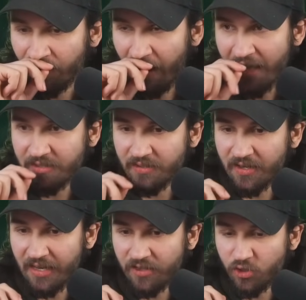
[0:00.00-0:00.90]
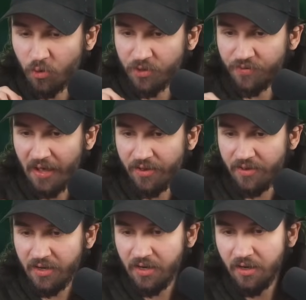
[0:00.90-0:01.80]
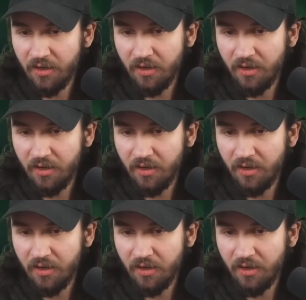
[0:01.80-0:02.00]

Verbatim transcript: Rascals are going to get so much value here.